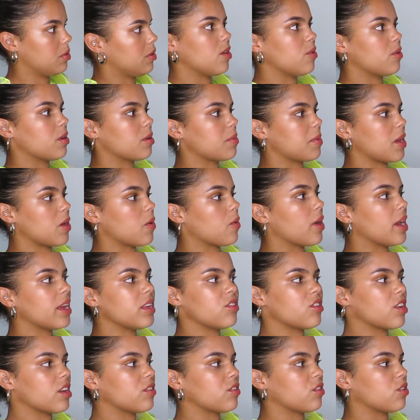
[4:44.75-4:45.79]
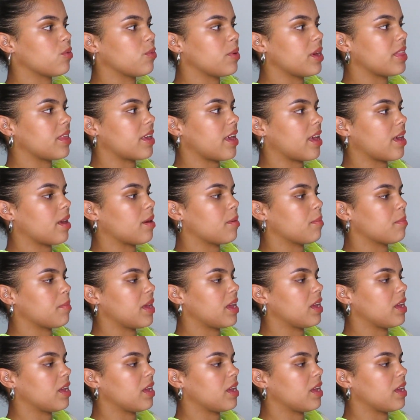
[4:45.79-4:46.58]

You want to be quite gentle with it,